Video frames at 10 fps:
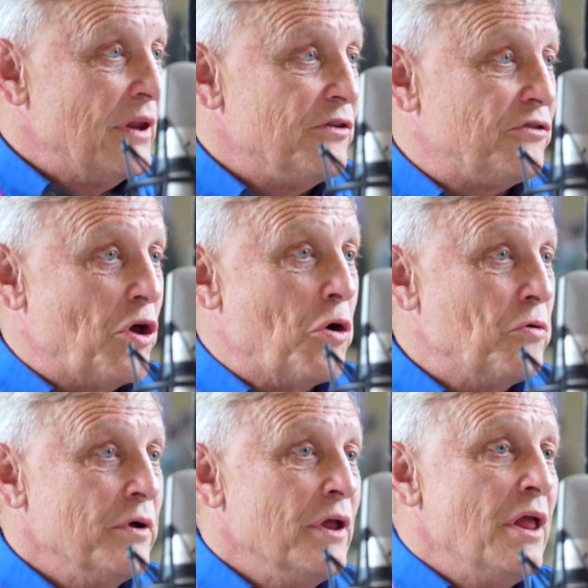
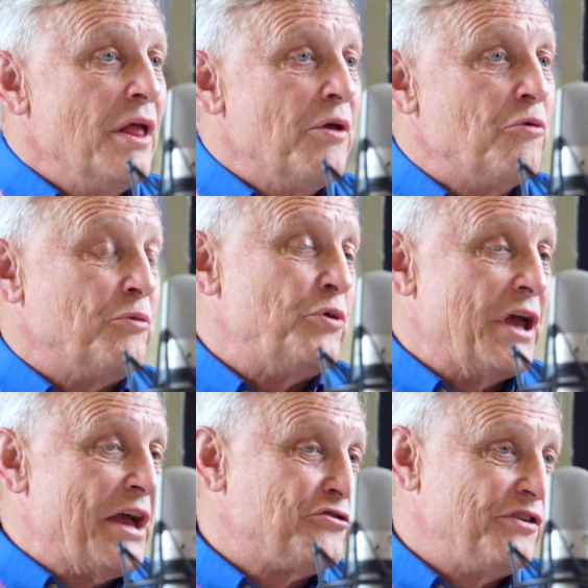So we
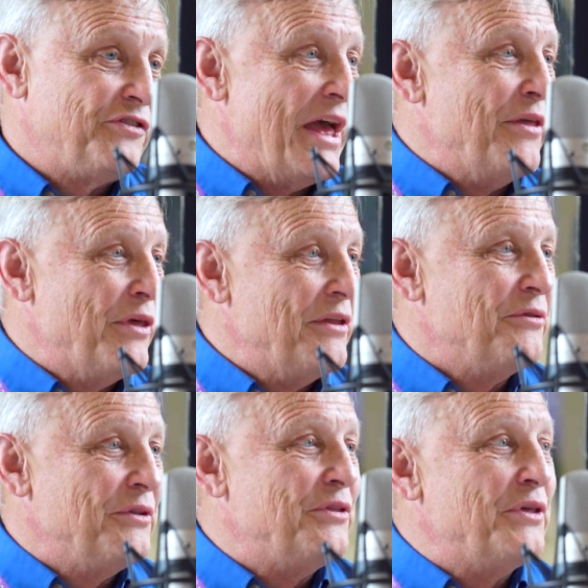actually say that
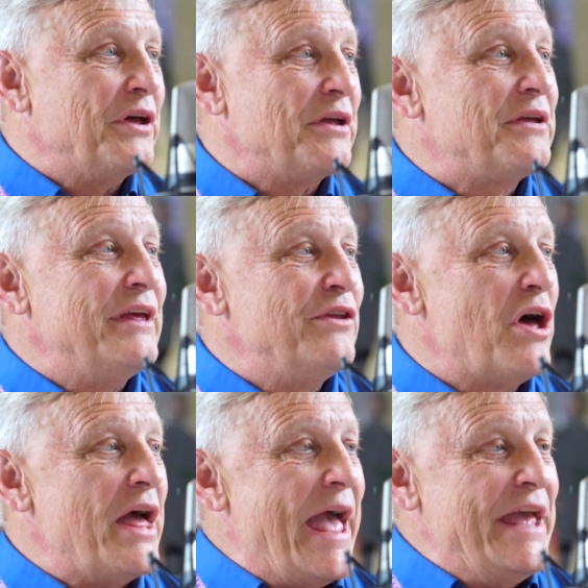
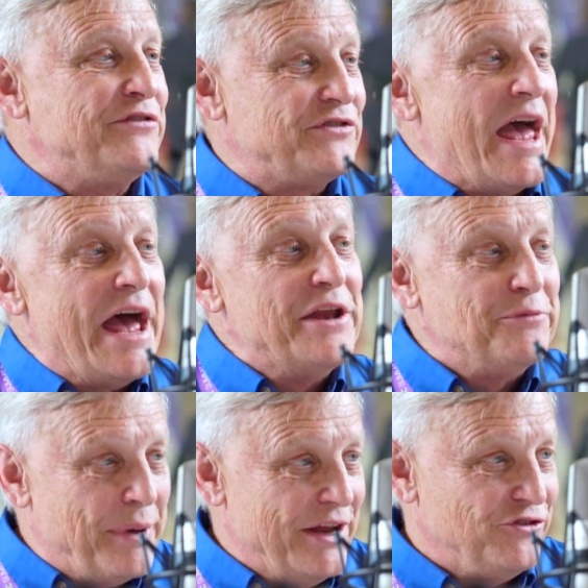a
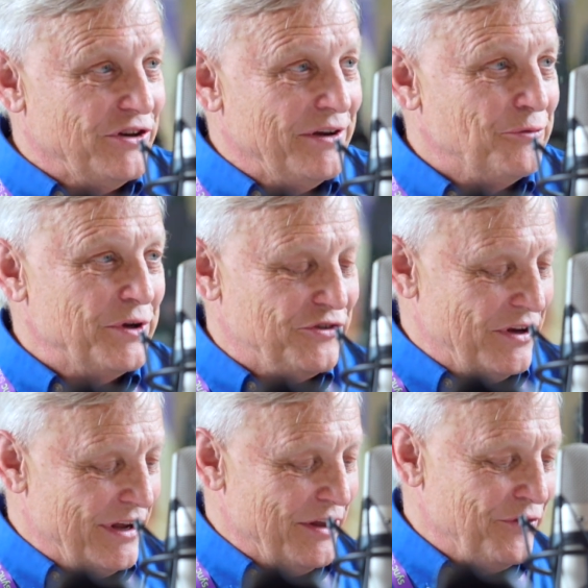SAD patient, which
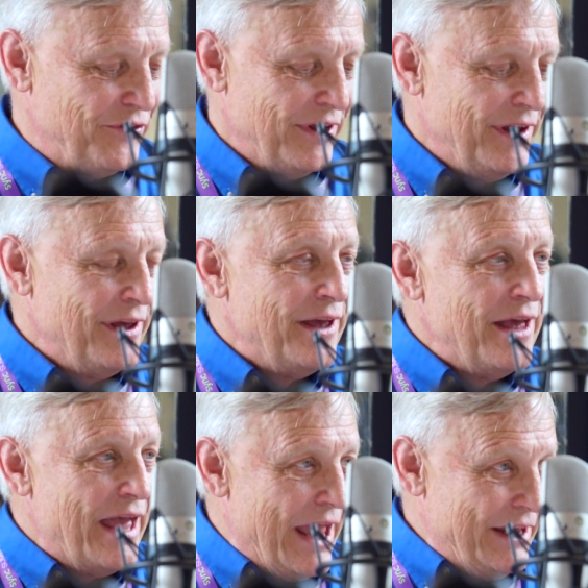is
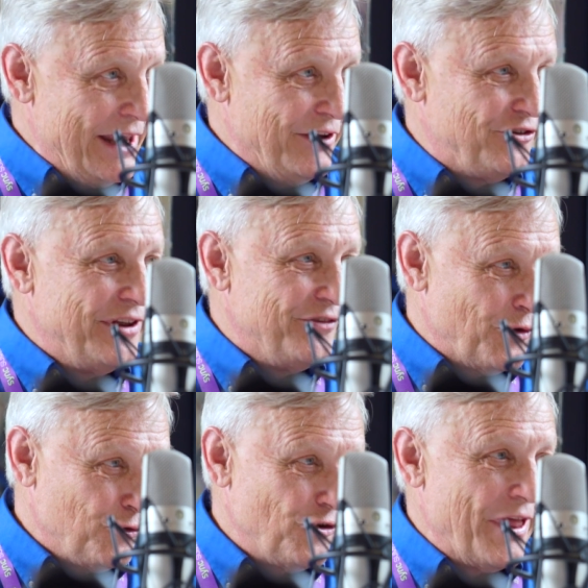ADHD,
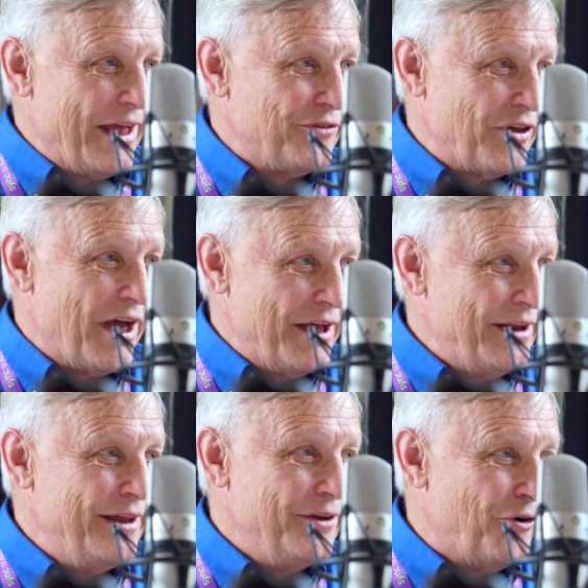social
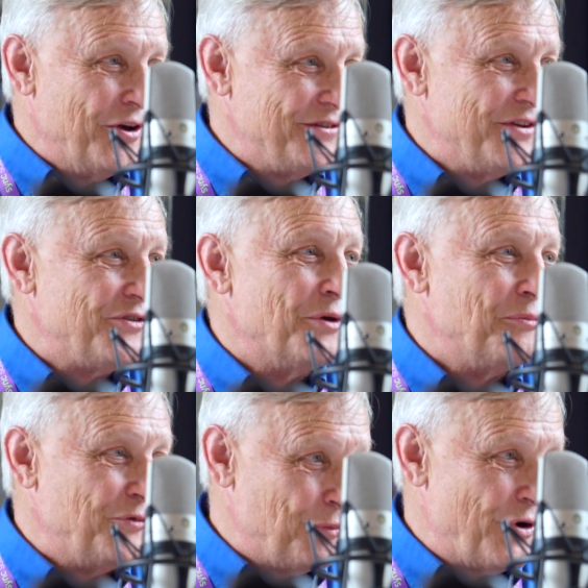anxiety,
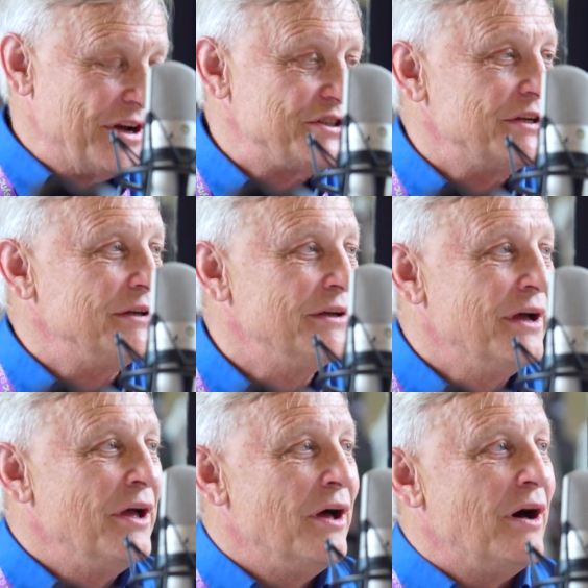autism, depression,
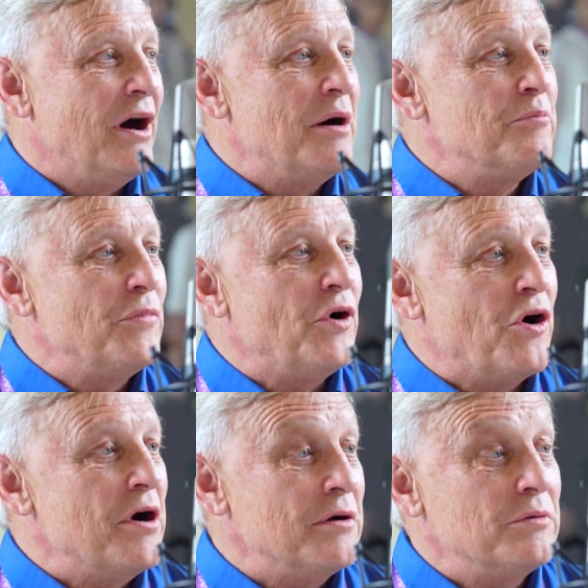
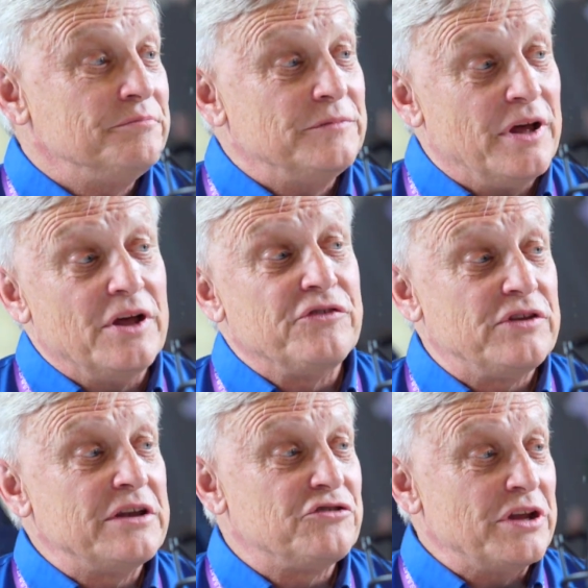are
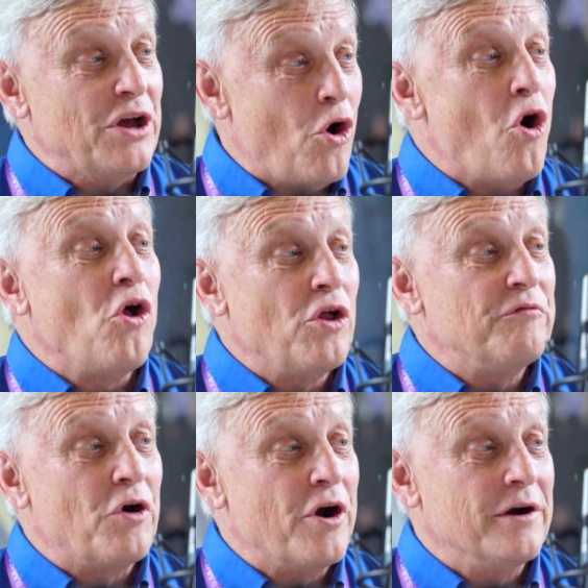essentially all
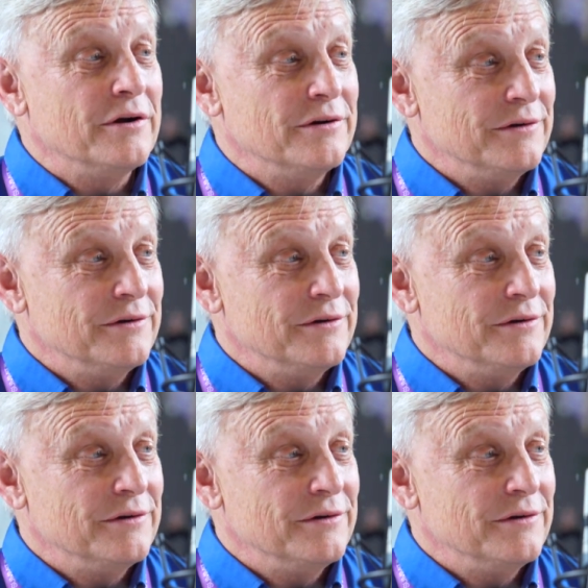of our